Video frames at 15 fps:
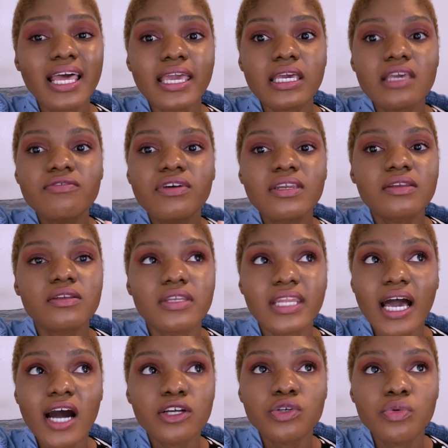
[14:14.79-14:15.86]
Like, even
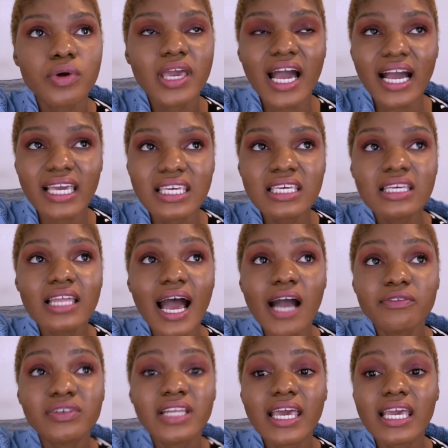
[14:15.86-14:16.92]
now, the way I eat, I
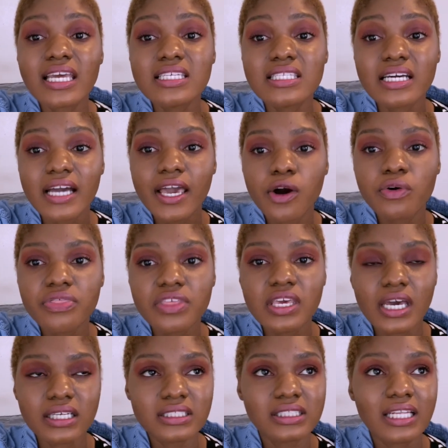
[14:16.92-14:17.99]
feel like it's the
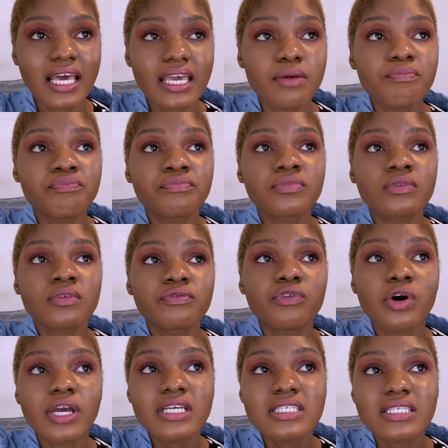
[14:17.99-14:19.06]
healthiest. Like,
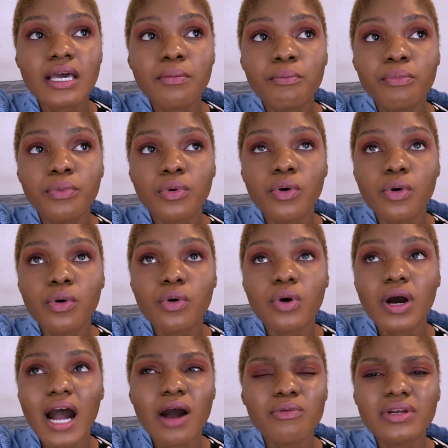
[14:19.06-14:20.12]
for
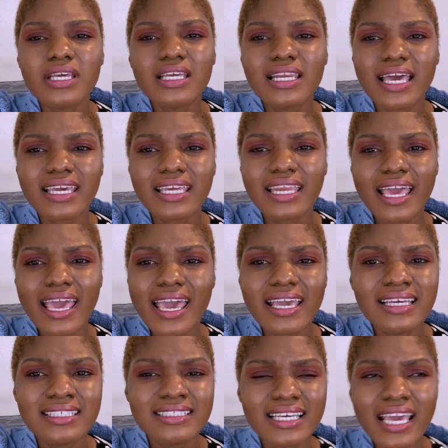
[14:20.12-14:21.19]
example, I would eat like an
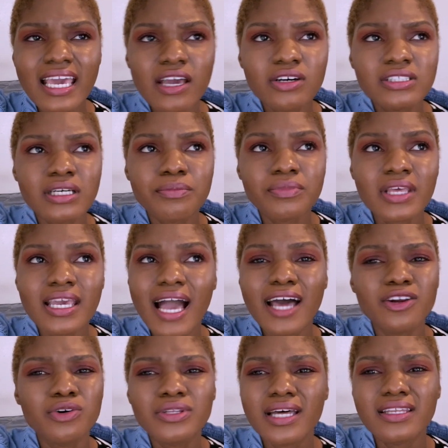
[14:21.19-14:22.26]
egg a day or something. I
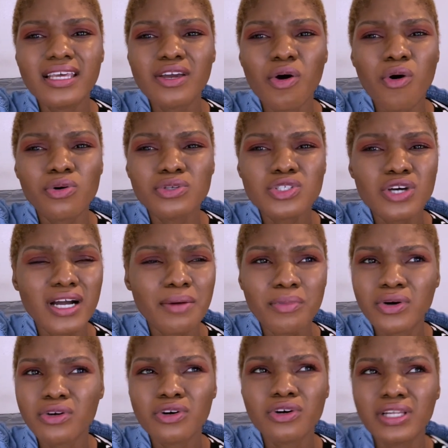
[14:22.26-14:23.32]
know that they always talk
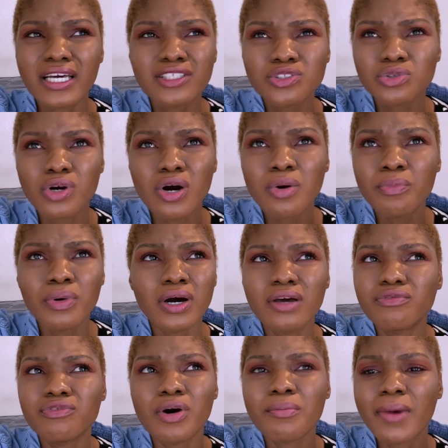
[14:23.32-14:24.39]
about cholesterol,
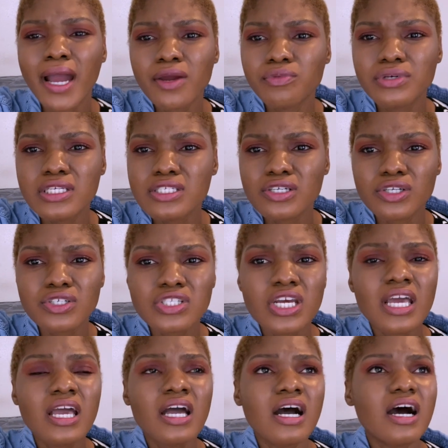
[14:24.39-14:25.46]
but from my research,
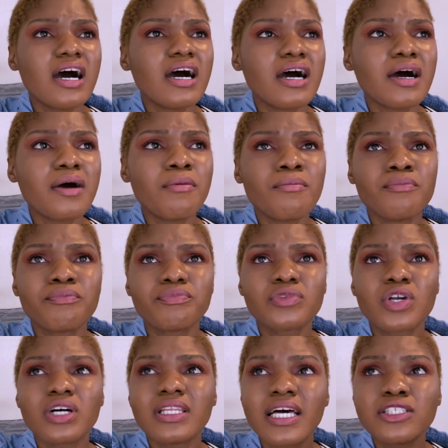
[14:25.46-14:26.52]

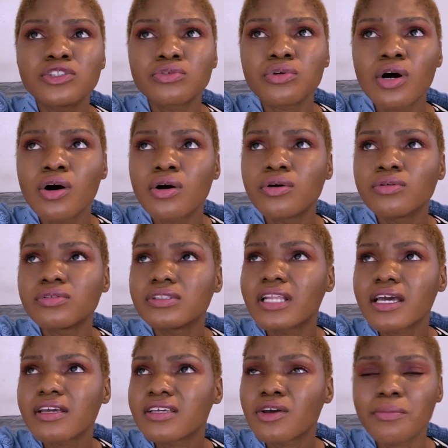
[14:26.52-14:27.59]
cholesterol,
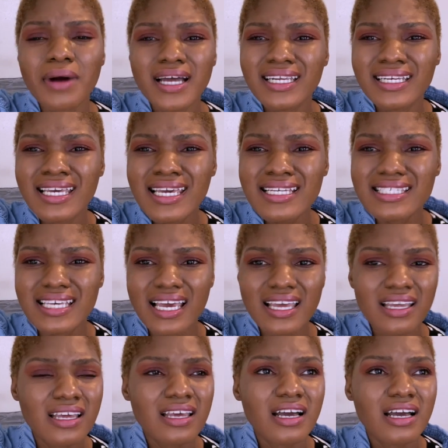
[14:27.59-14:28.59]
like, your body needs it.